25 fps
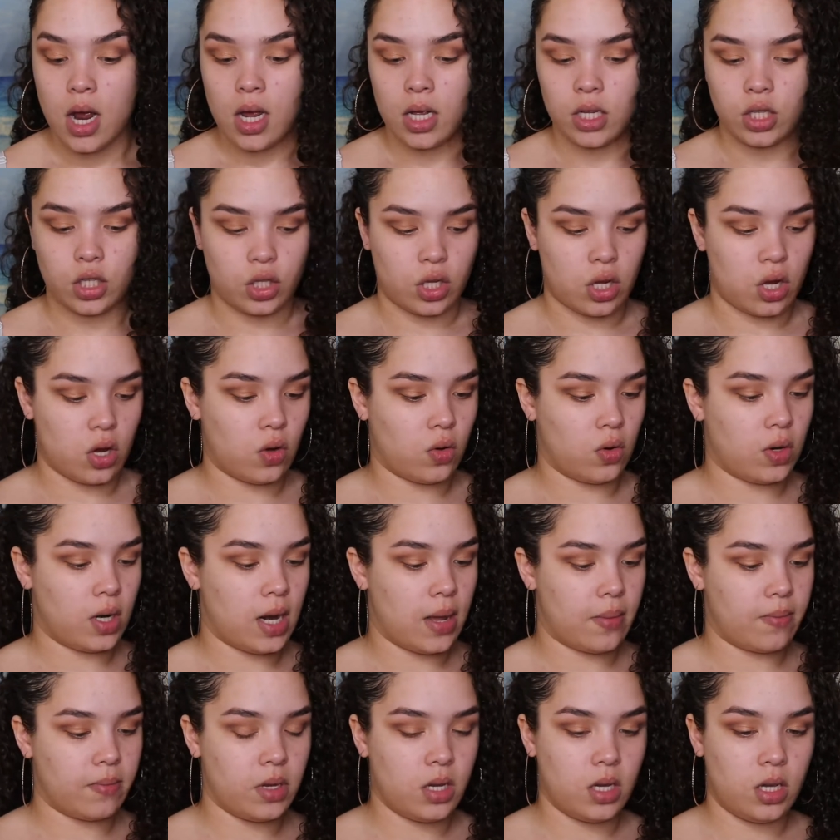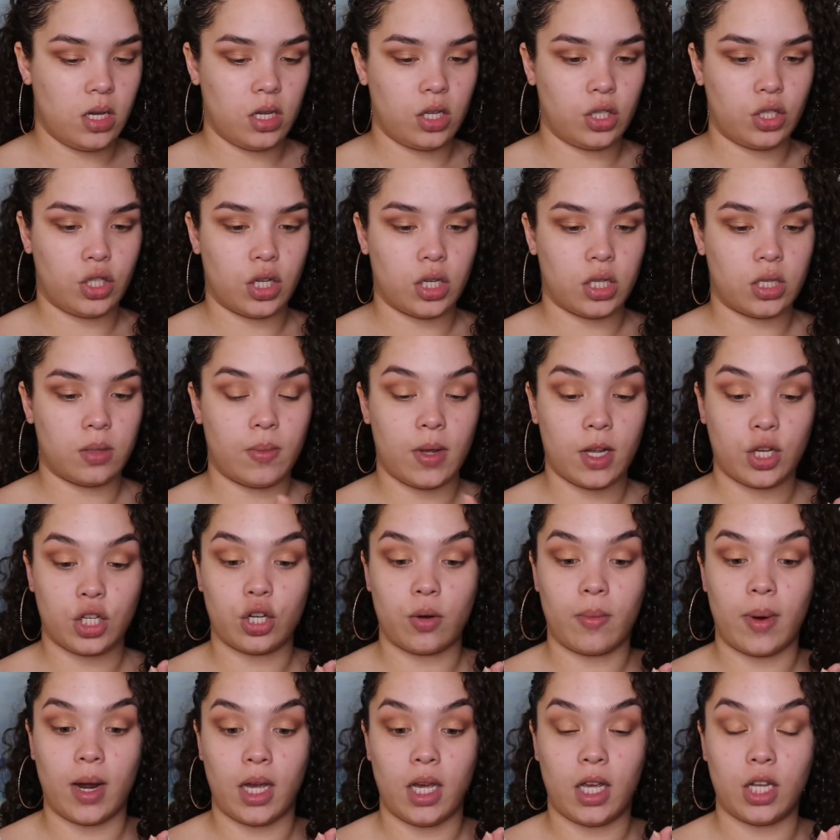So let me just make
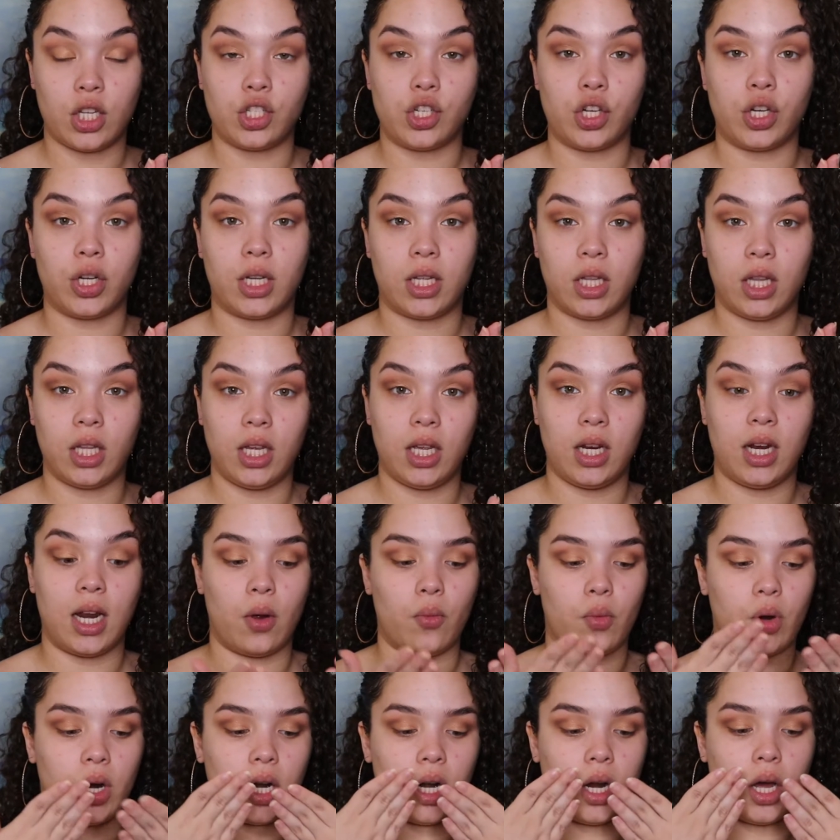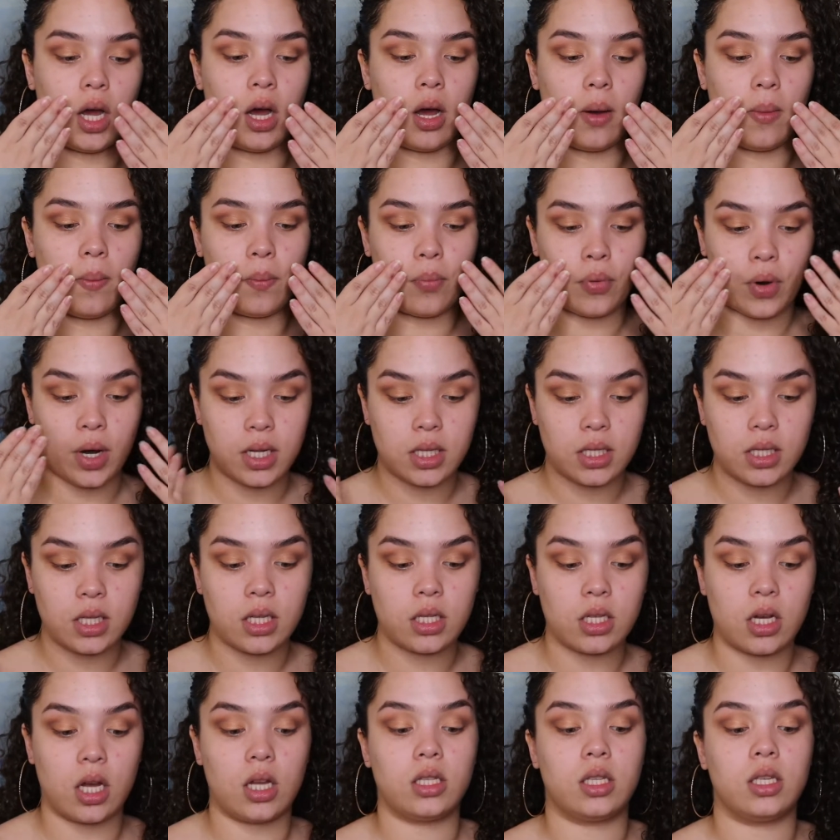sure my hands are clean and we're gonna press
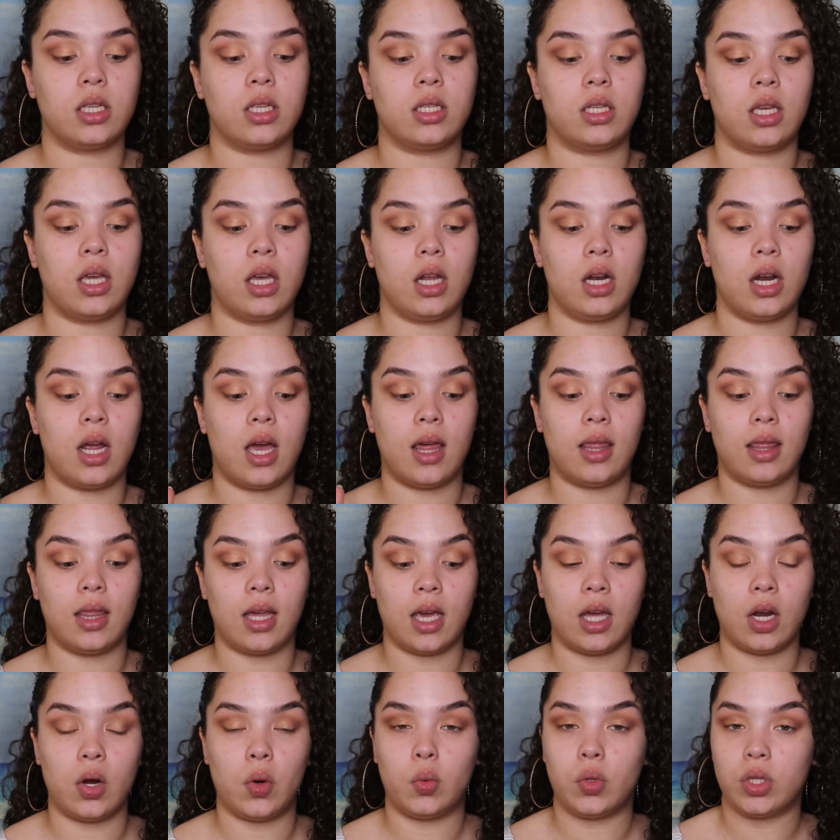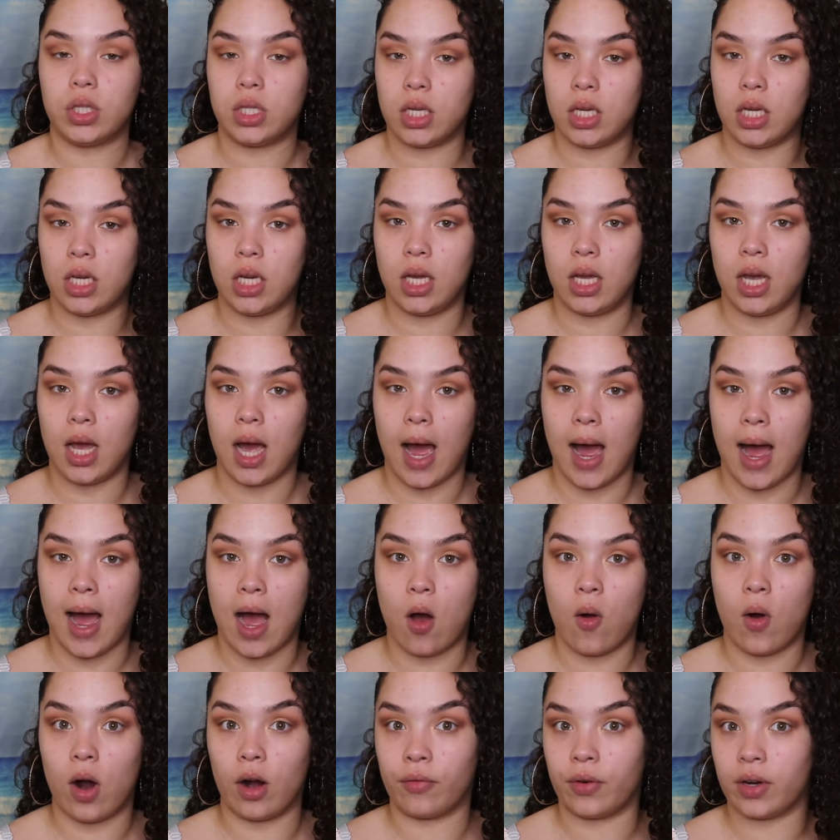this onto the skin and then we'll see
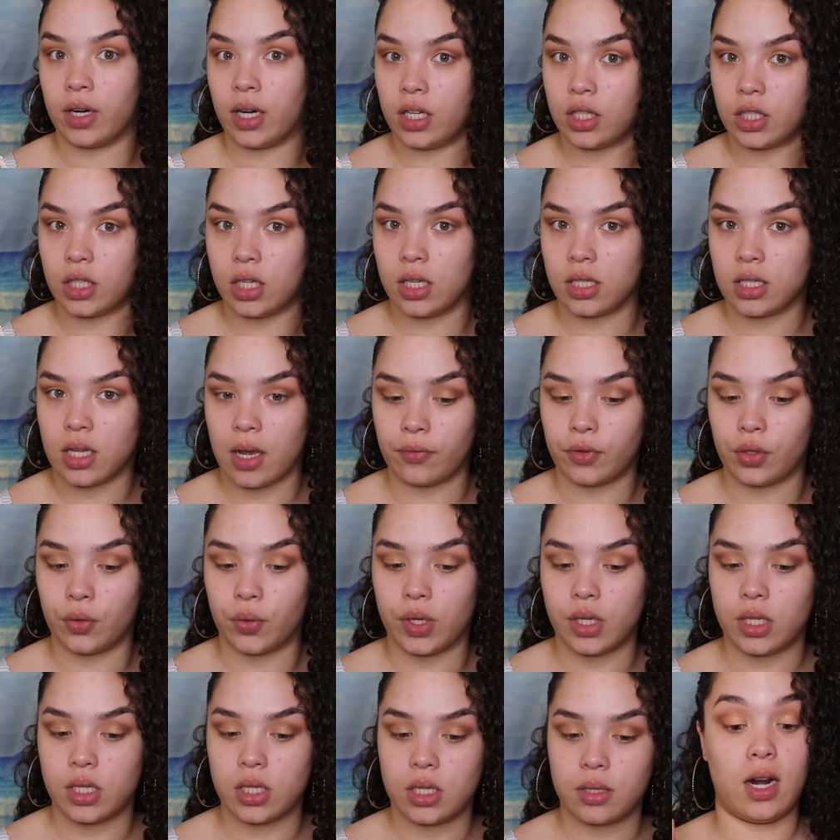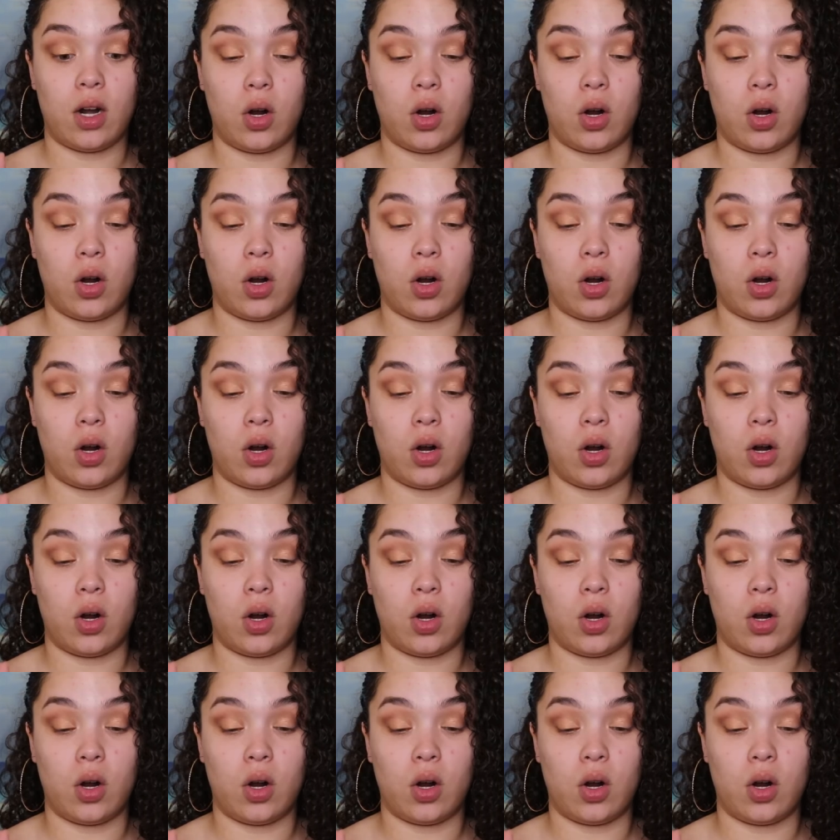how our foundation looks afterwards.